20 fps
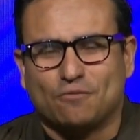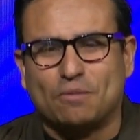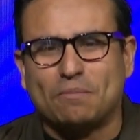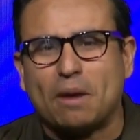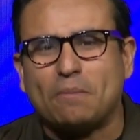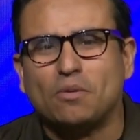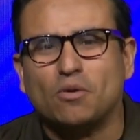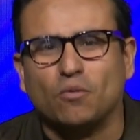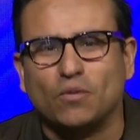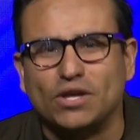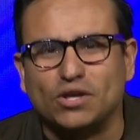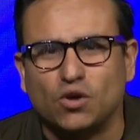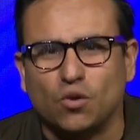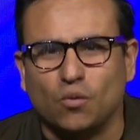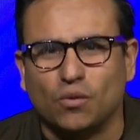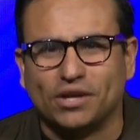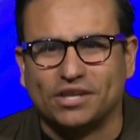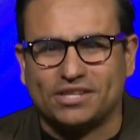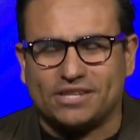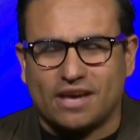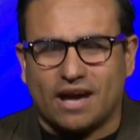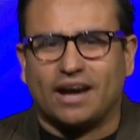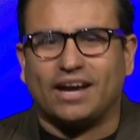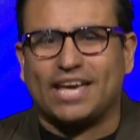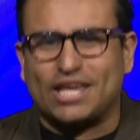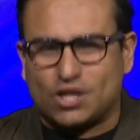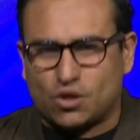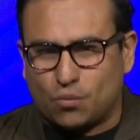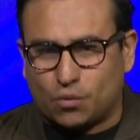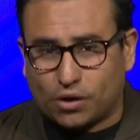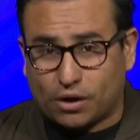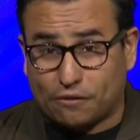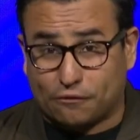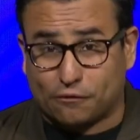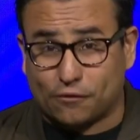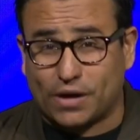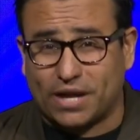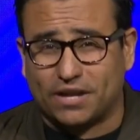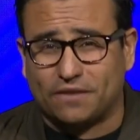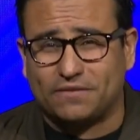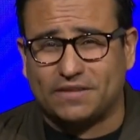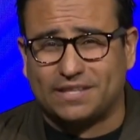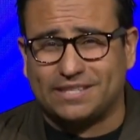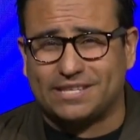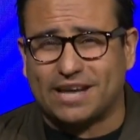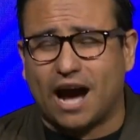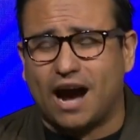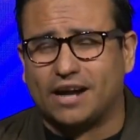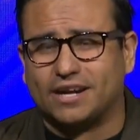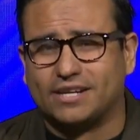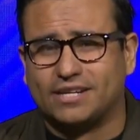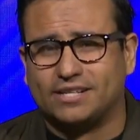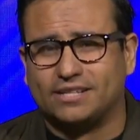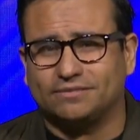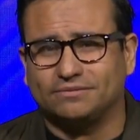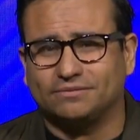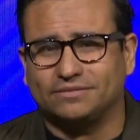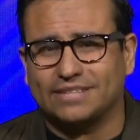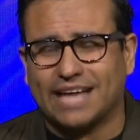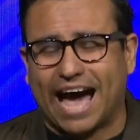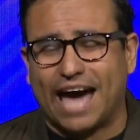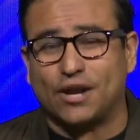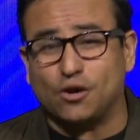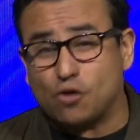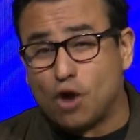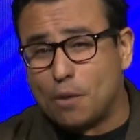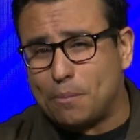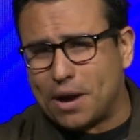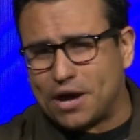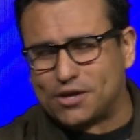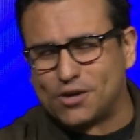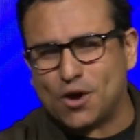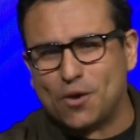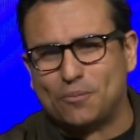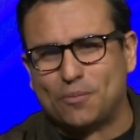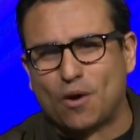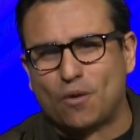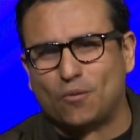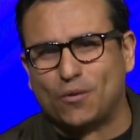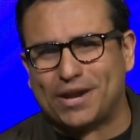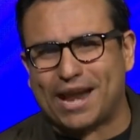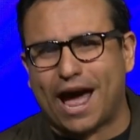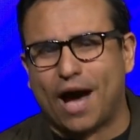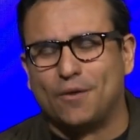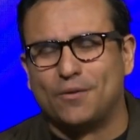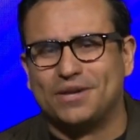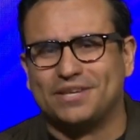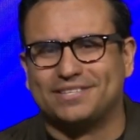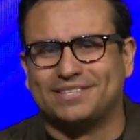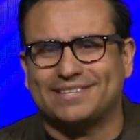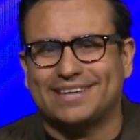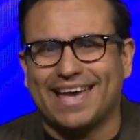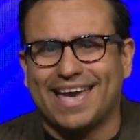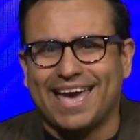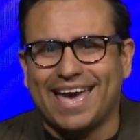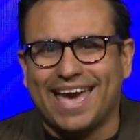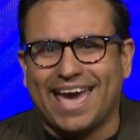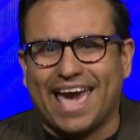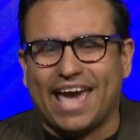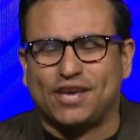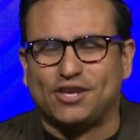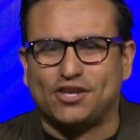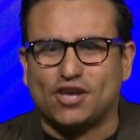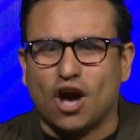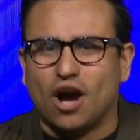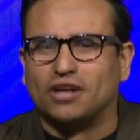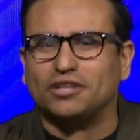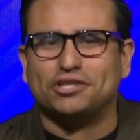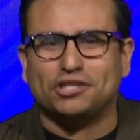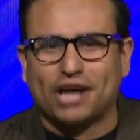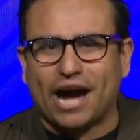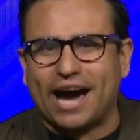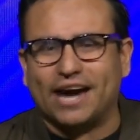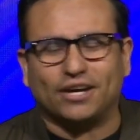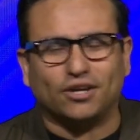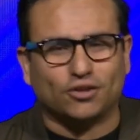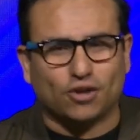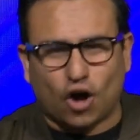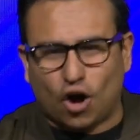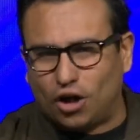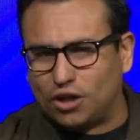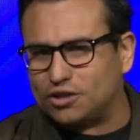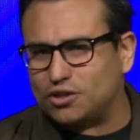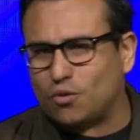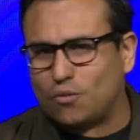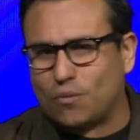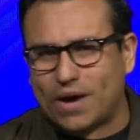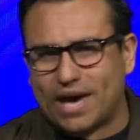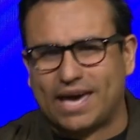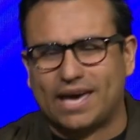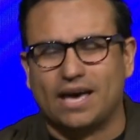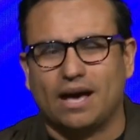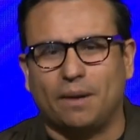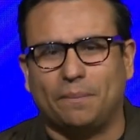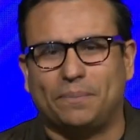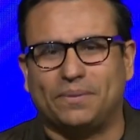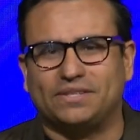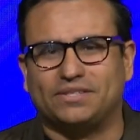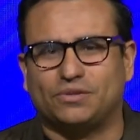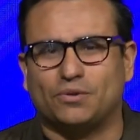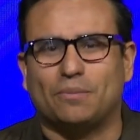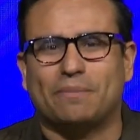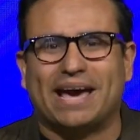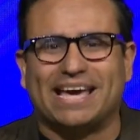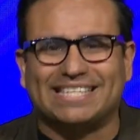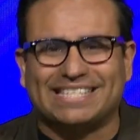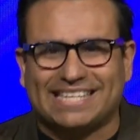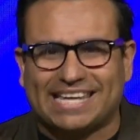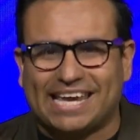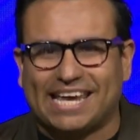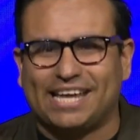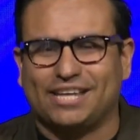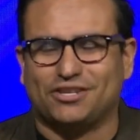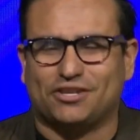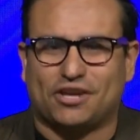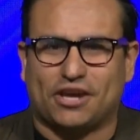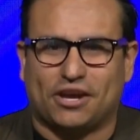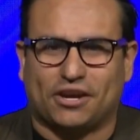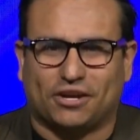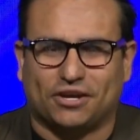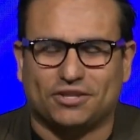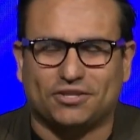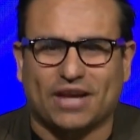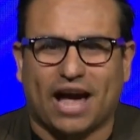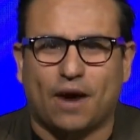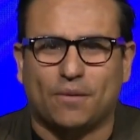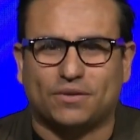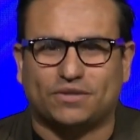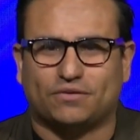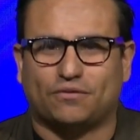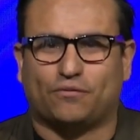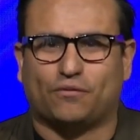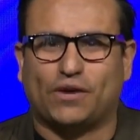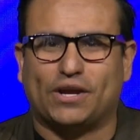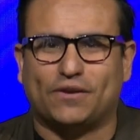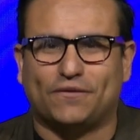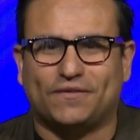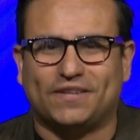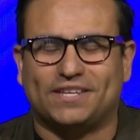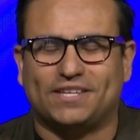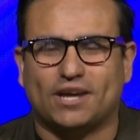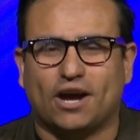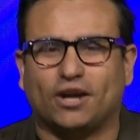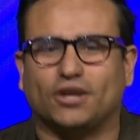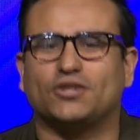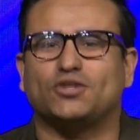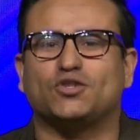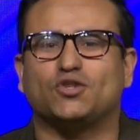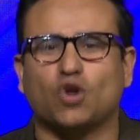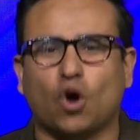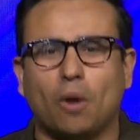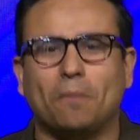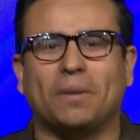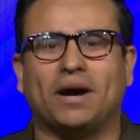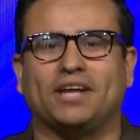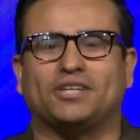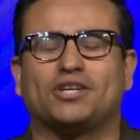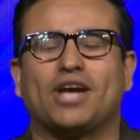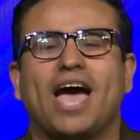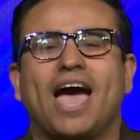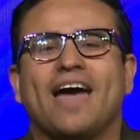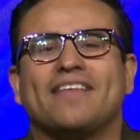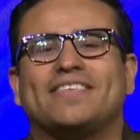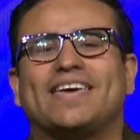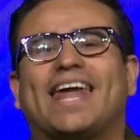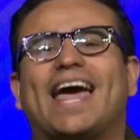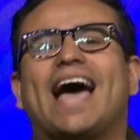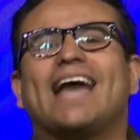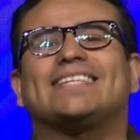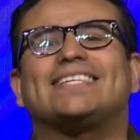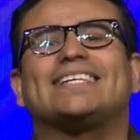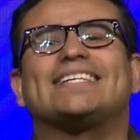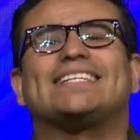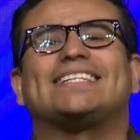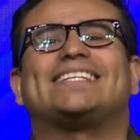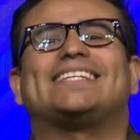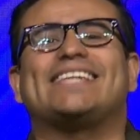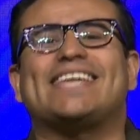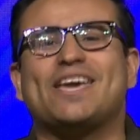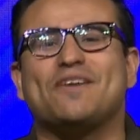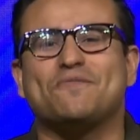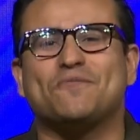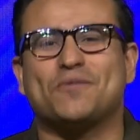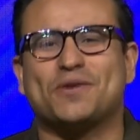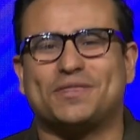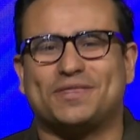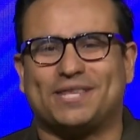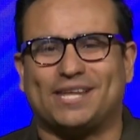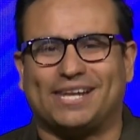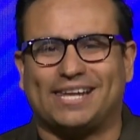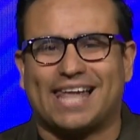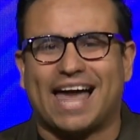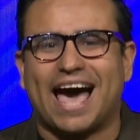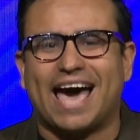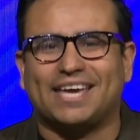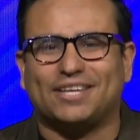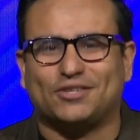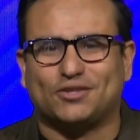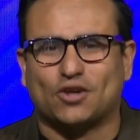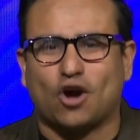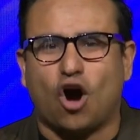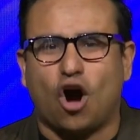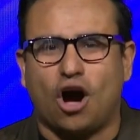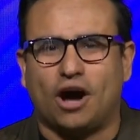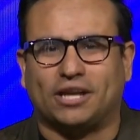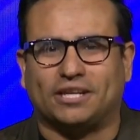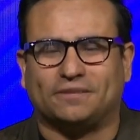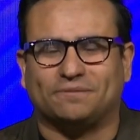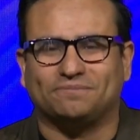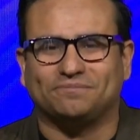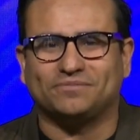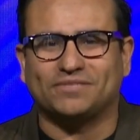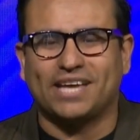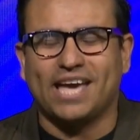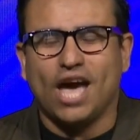Remember when you were young and you were afraid of the dark? I don't know about you, but when I was a young child, all the way up into my teen years, I was afraid of the dark so much that I had to sleep with the lights on.